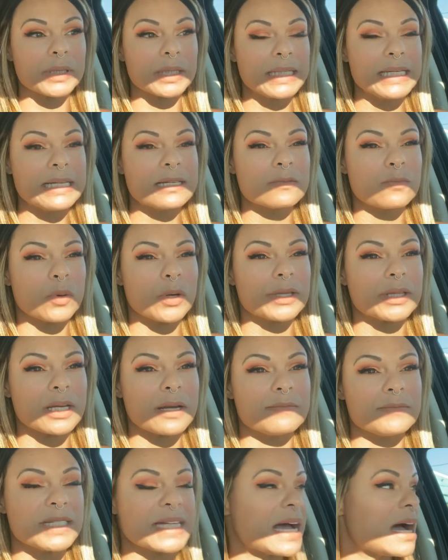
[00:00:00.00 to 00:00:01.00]
please put
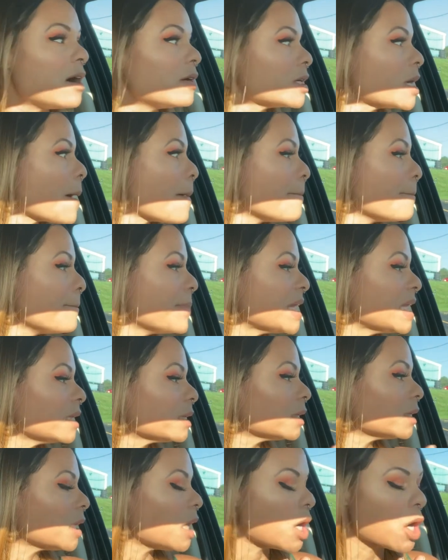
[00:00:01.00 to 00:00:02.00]
them down
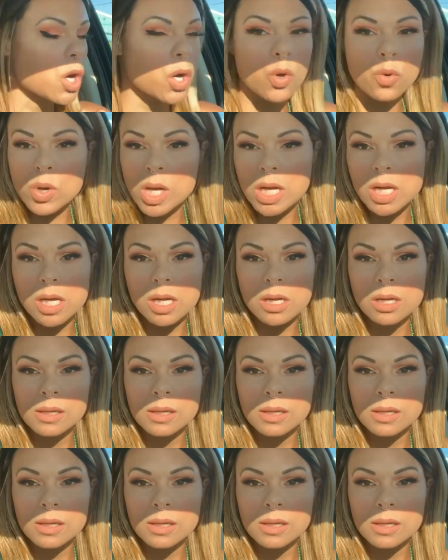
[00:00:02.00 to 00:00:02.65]
below.